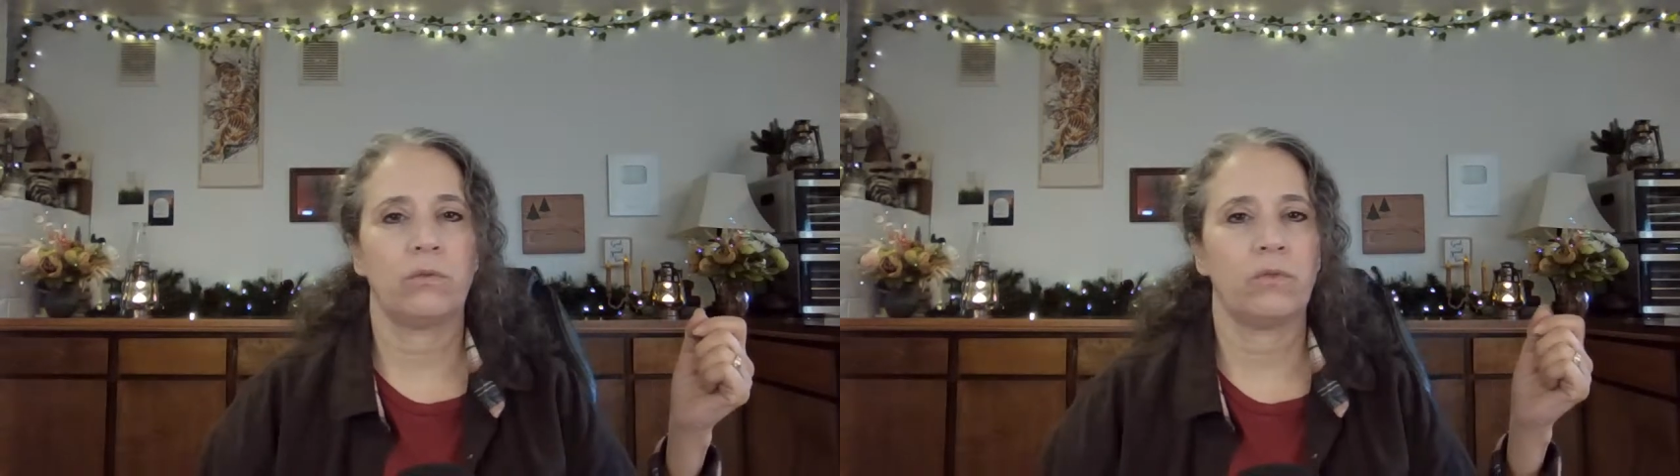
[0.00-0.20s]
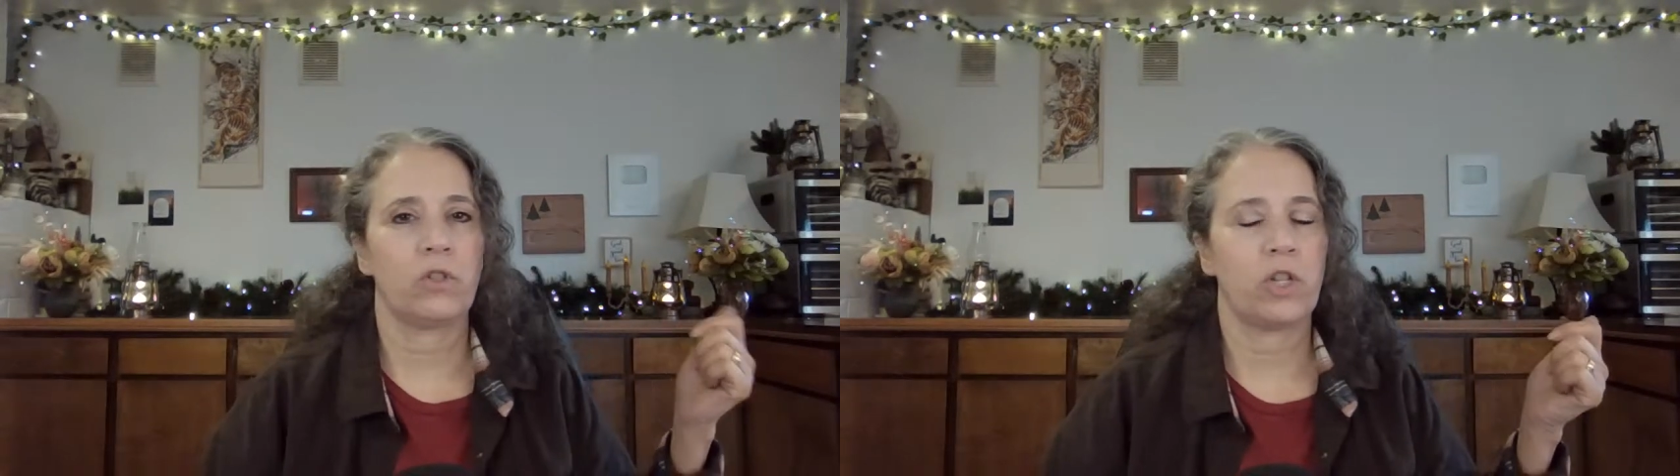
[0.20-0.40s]

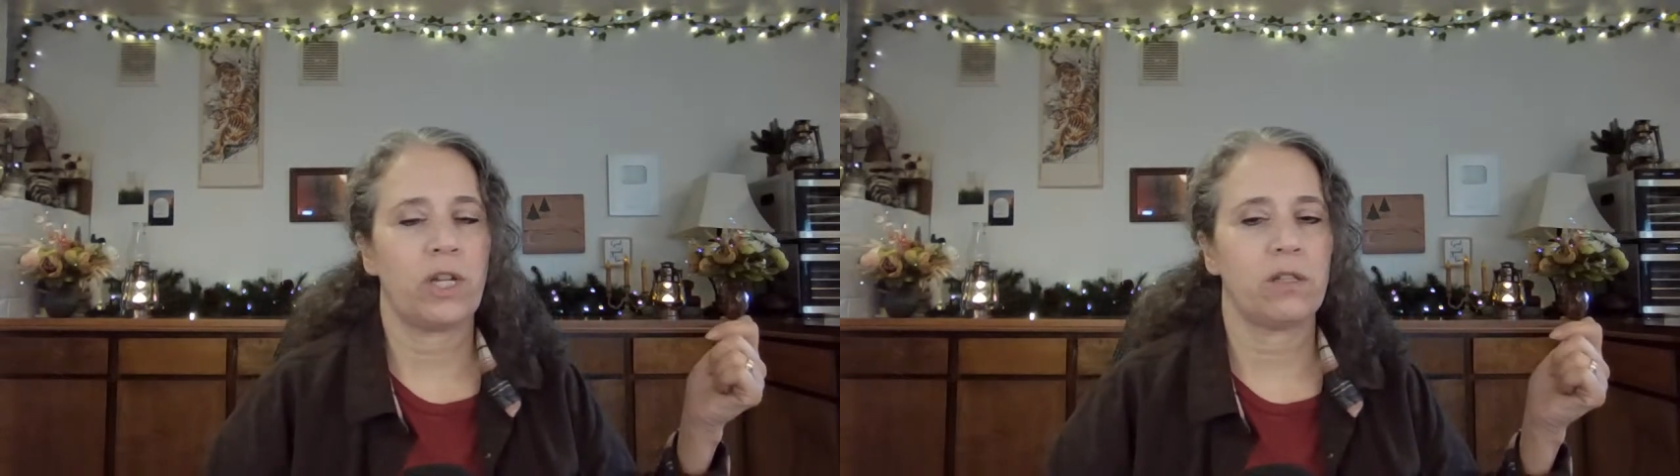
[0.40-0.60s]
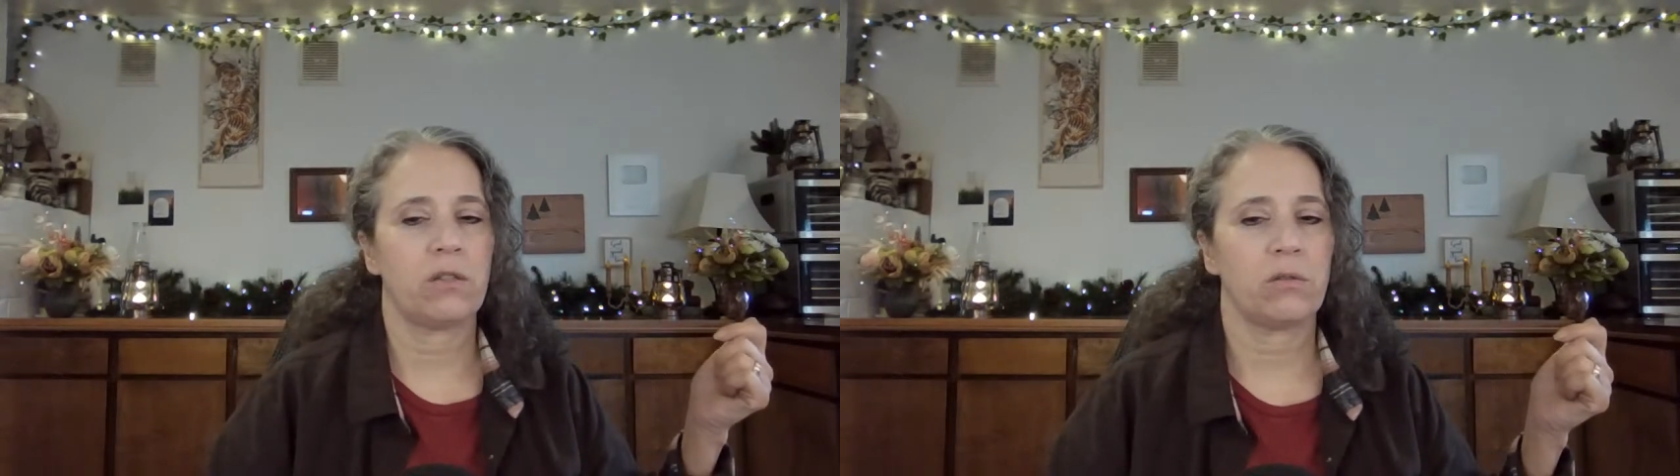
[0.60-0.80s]
for
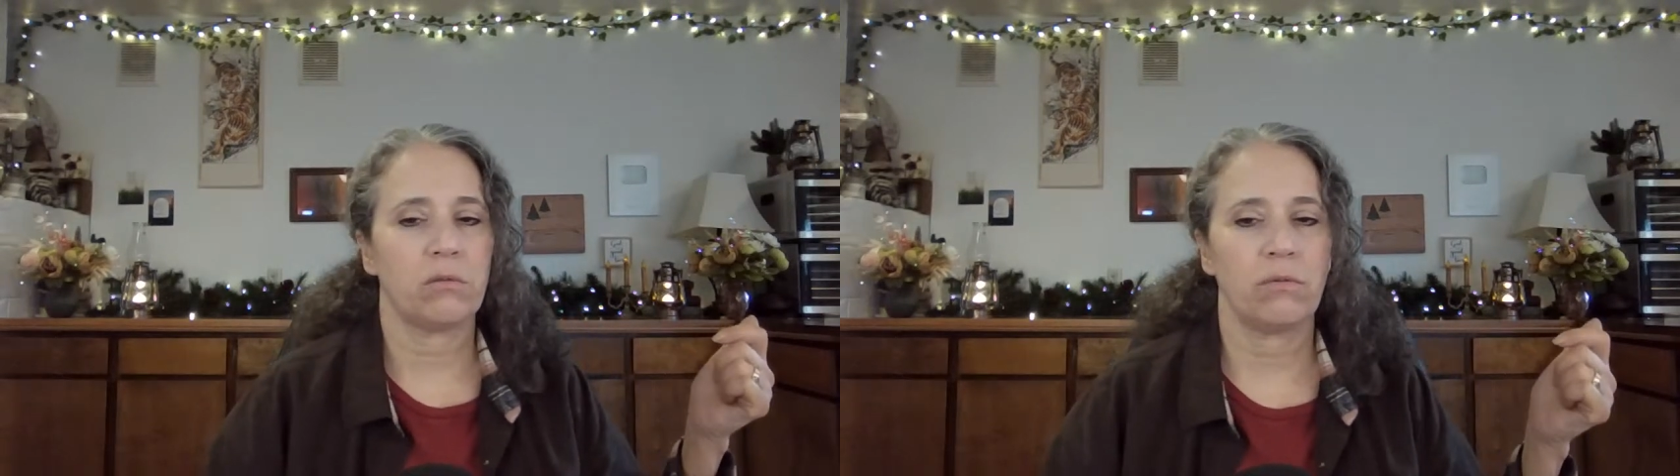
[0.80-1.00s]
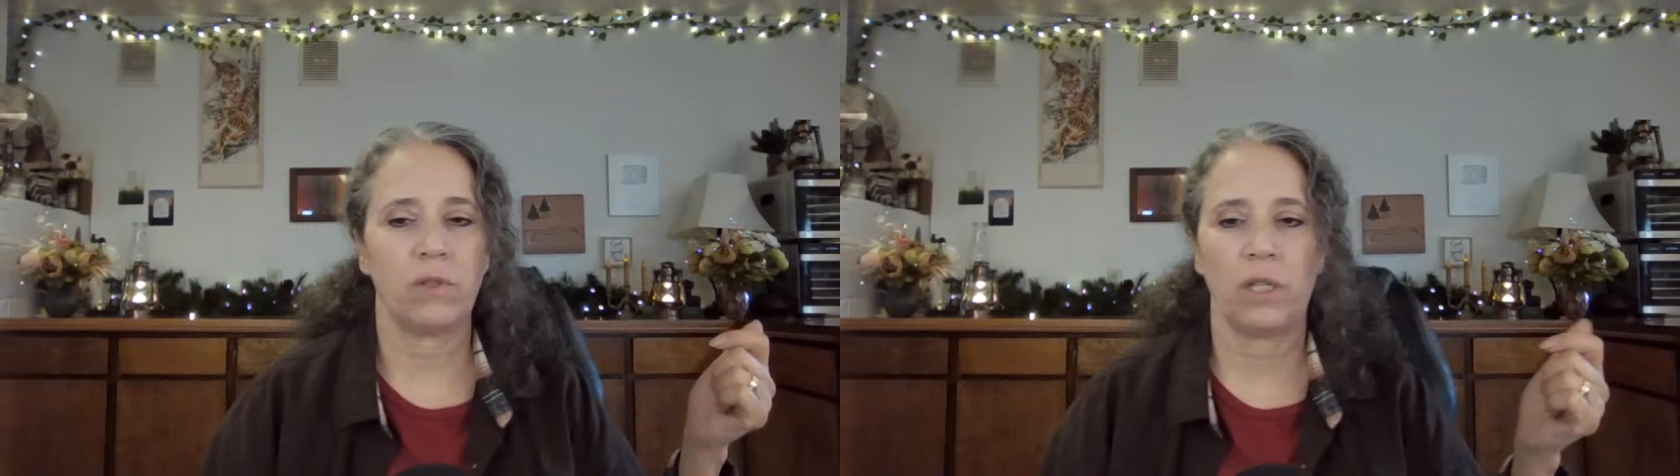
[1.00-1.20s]
chats,
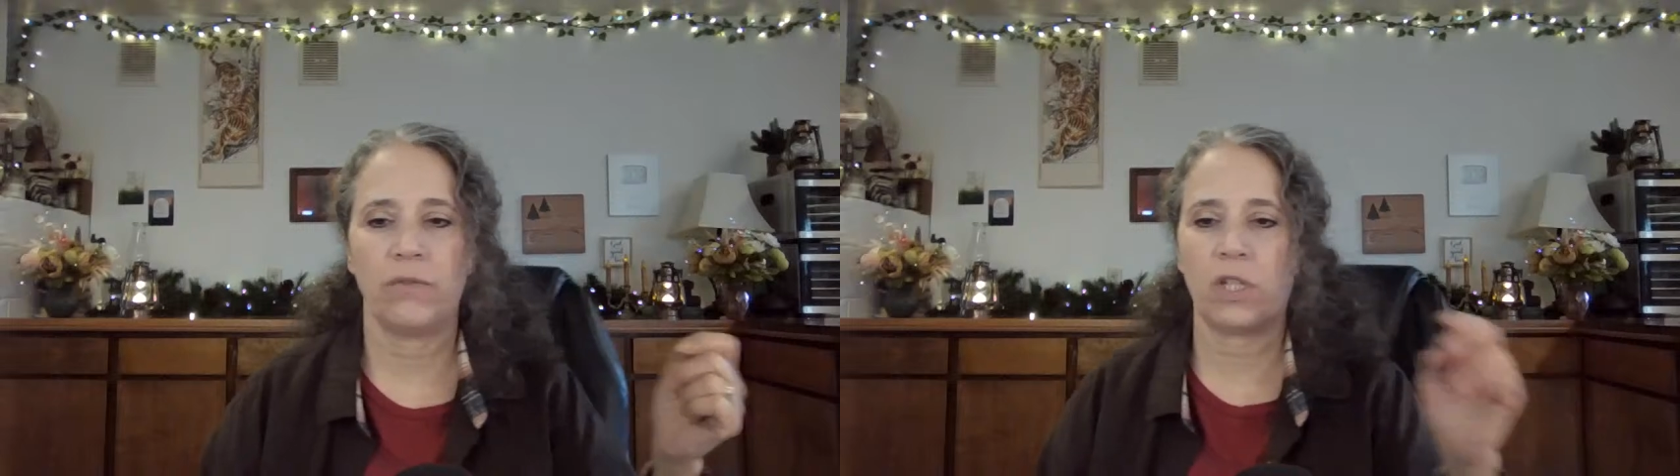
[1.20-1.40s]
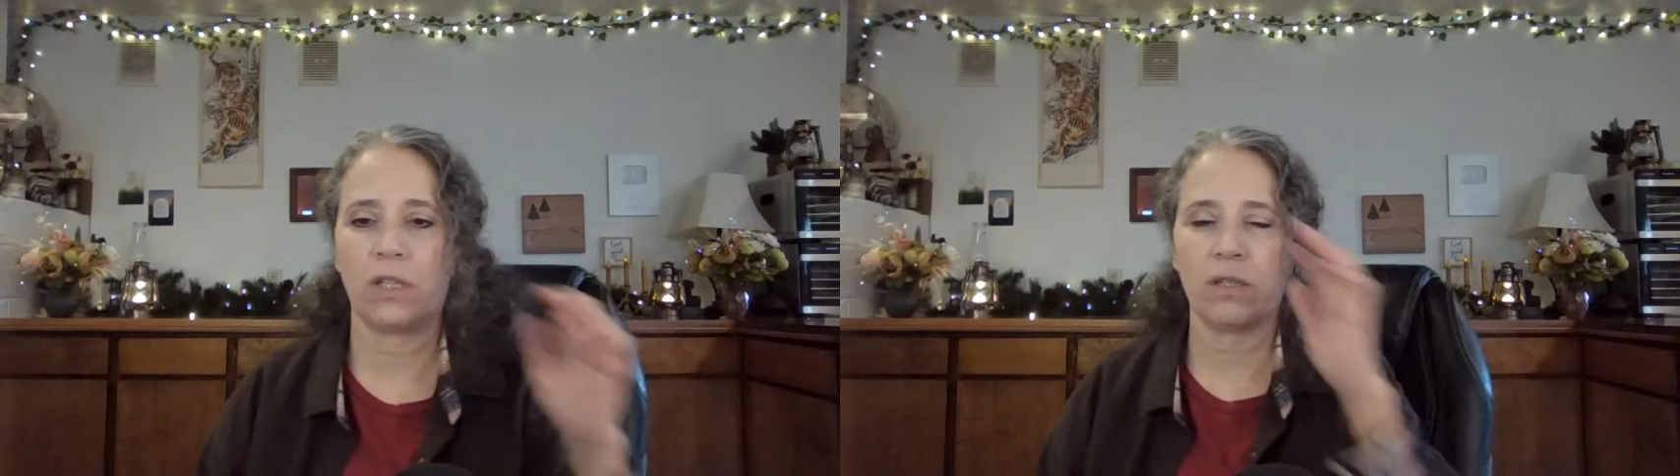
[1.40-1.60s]
for live
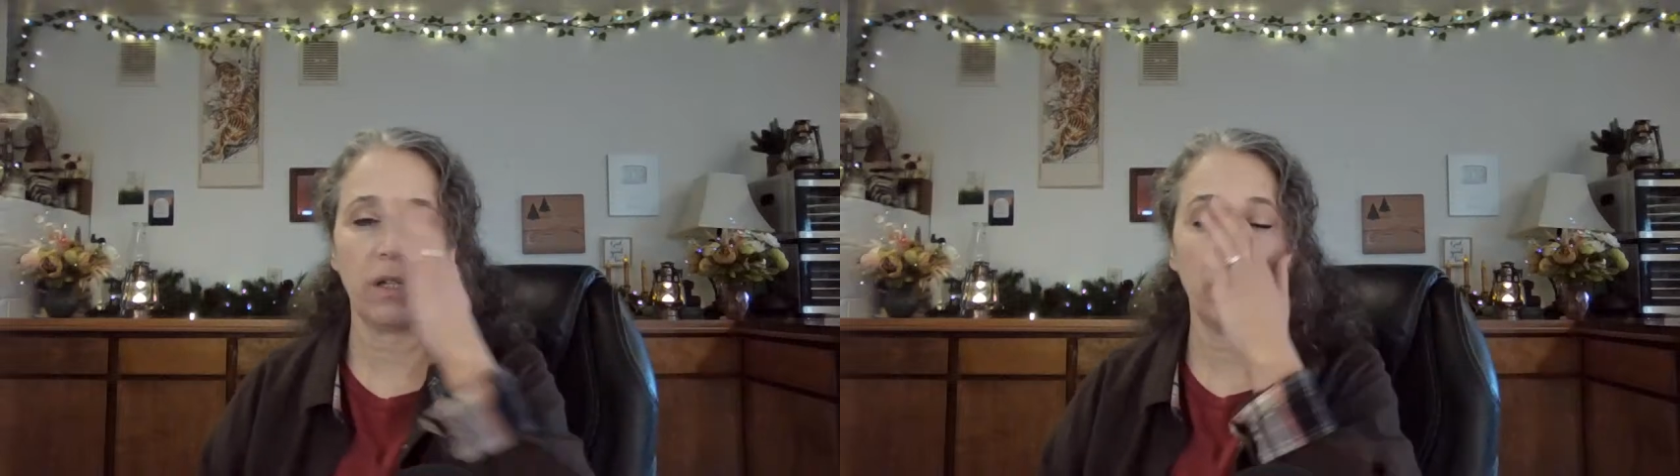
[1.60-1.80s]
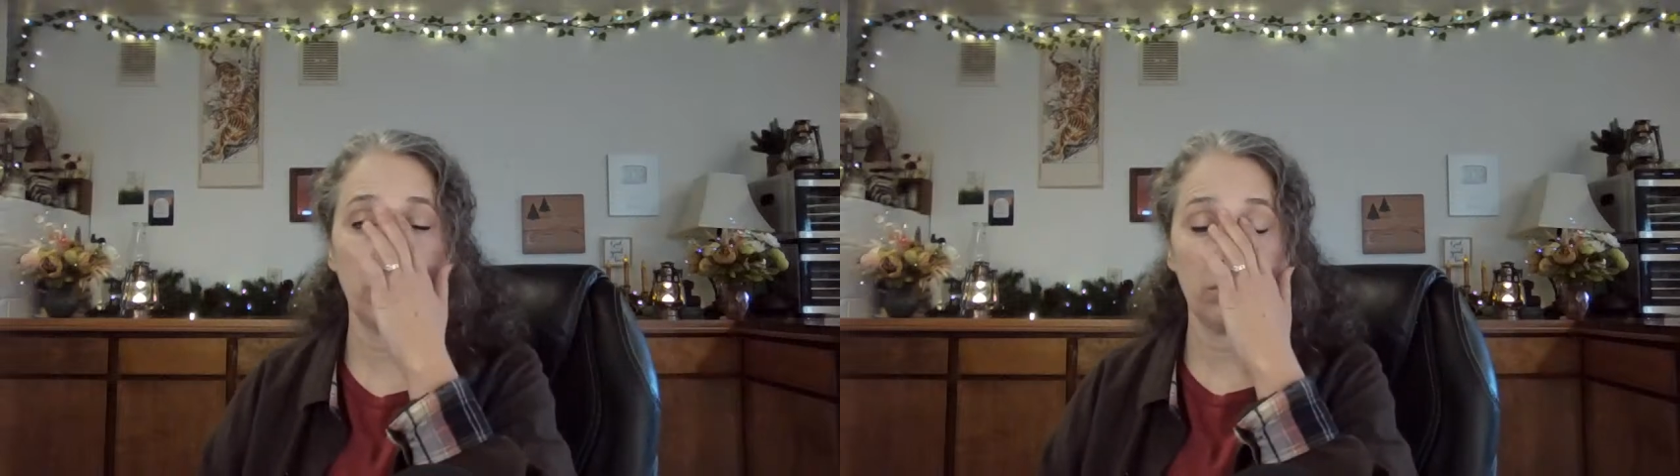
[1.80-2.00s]
chats
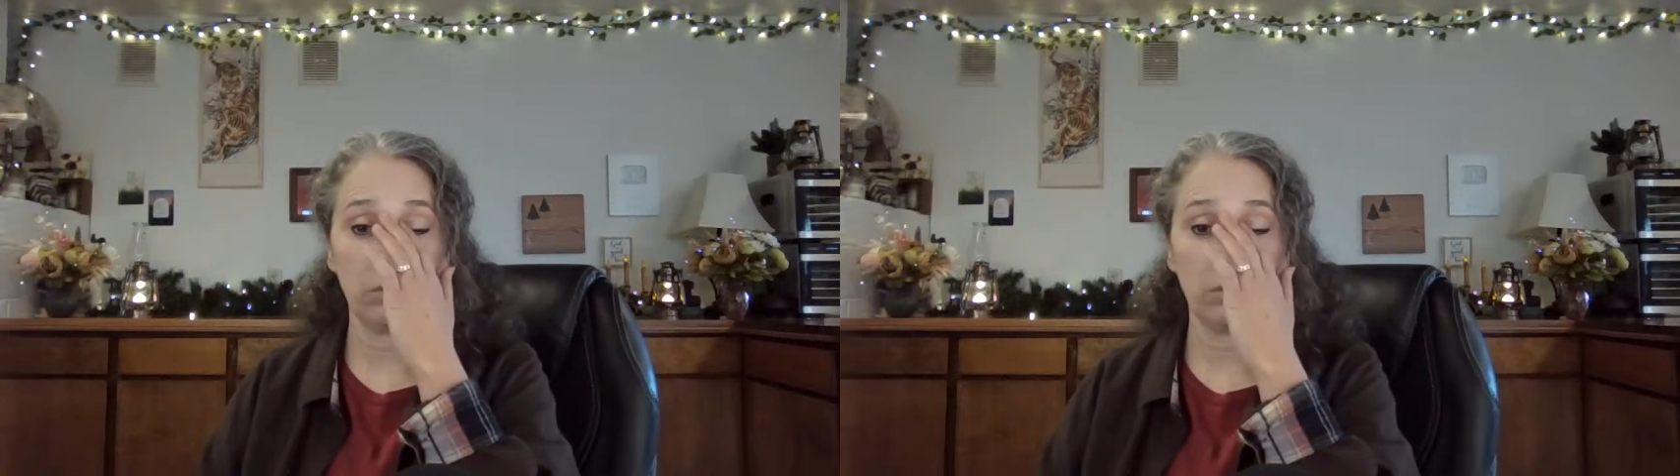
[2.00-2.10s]
ever.